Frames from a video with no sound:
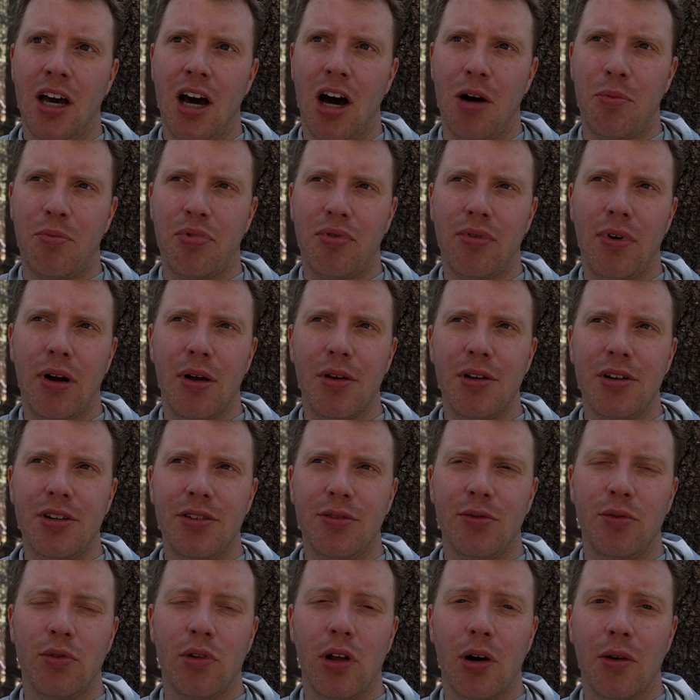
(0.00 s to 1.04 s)
I'll probably do
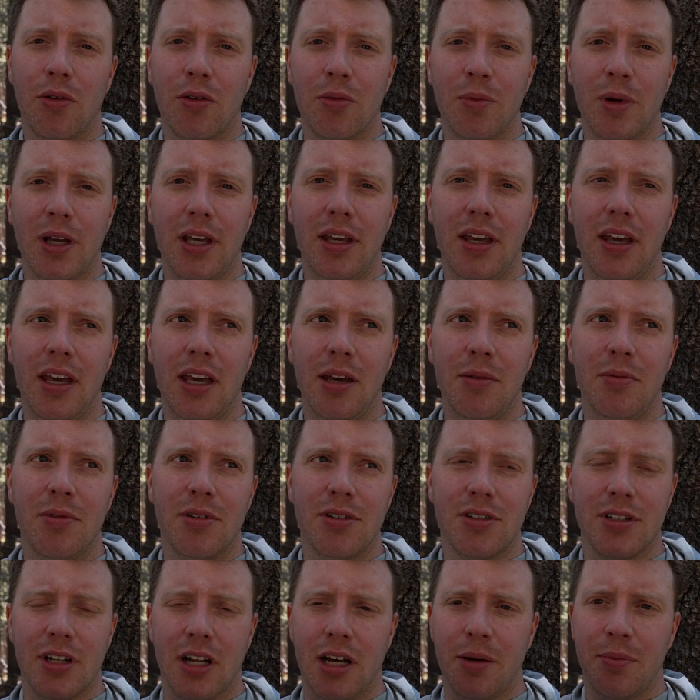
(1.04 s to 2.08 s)
lower McCabe.
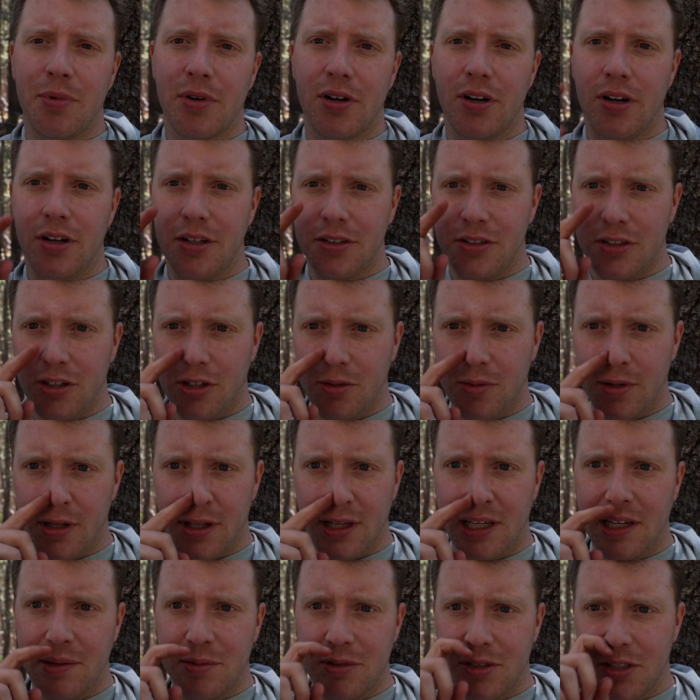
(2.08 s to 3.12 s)
There's an upper also, but I
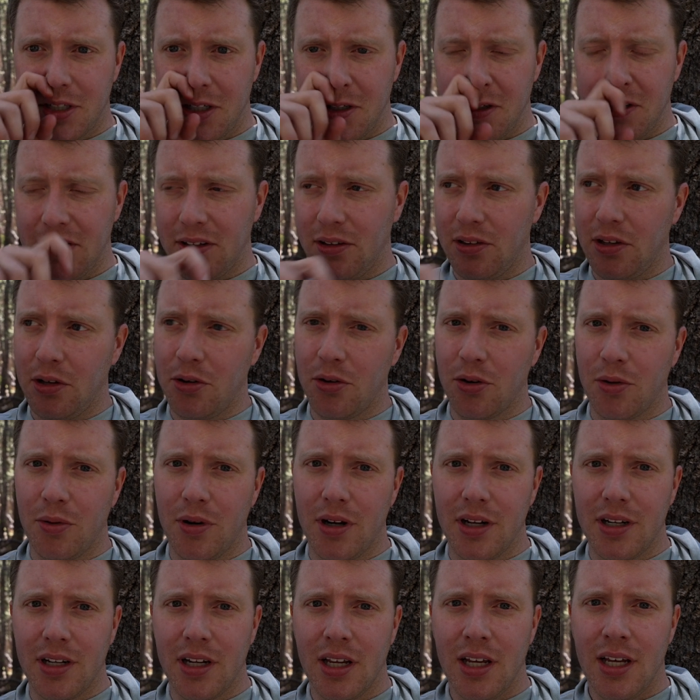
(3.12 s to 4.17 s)
think I'm just going to do the lower
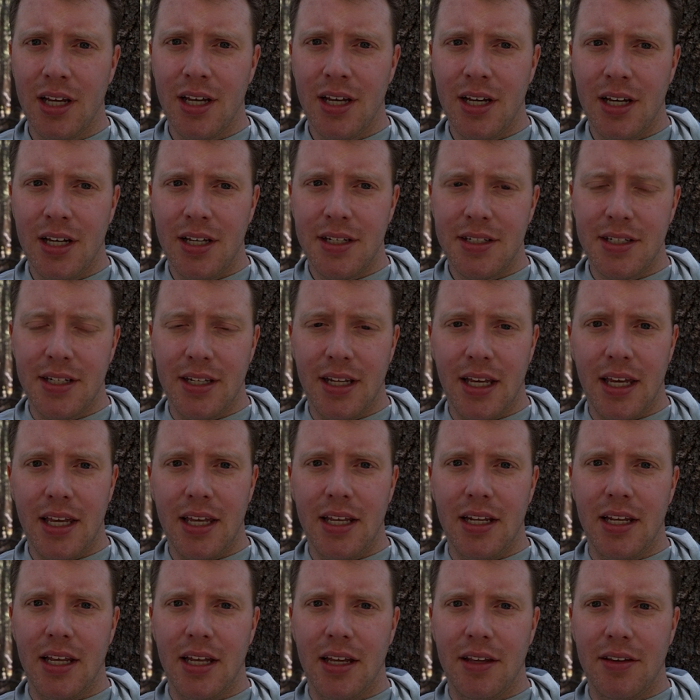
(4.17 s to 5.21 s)
one
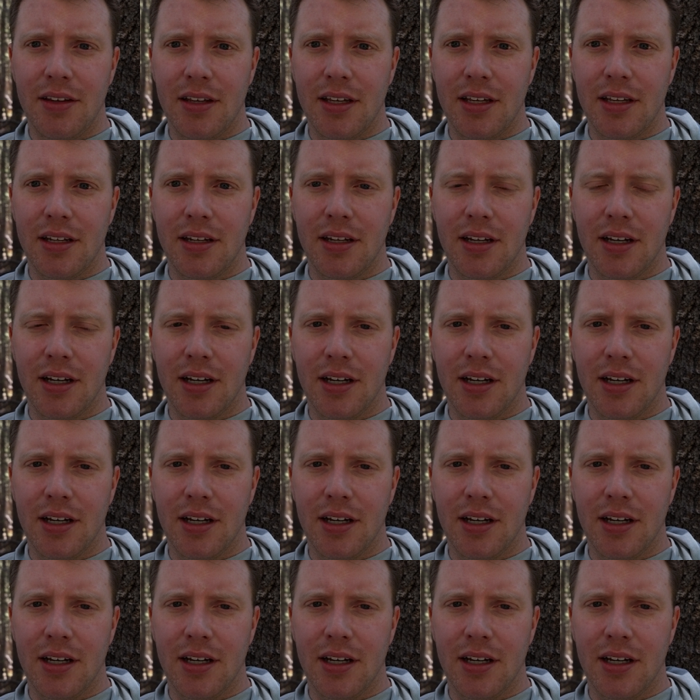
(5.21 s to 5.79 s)
tonight, and then